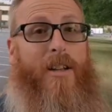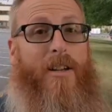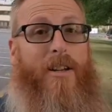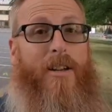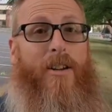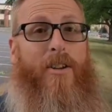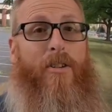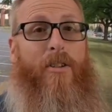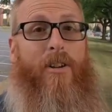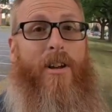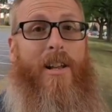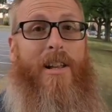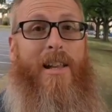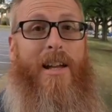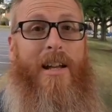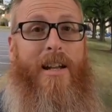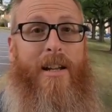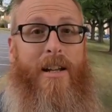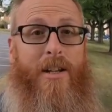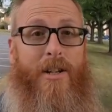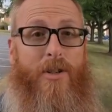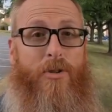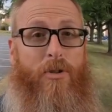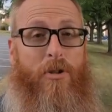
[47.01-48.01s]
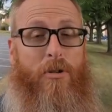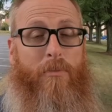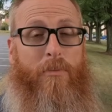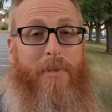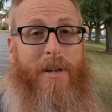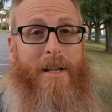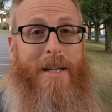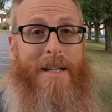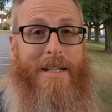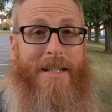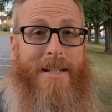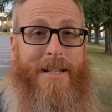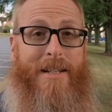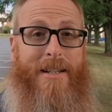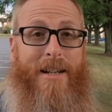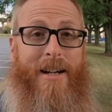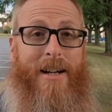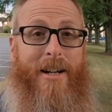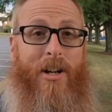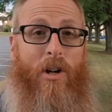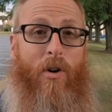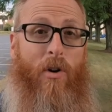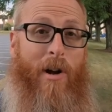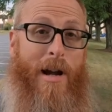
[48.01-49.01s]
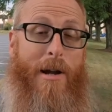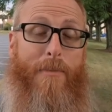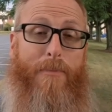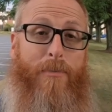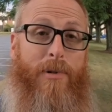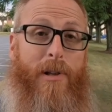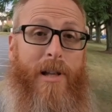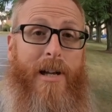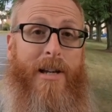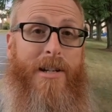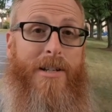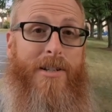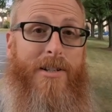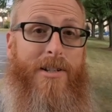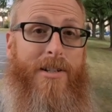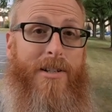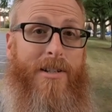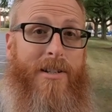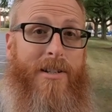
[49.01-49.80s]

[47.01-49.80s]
during a lightning storm isn't a great place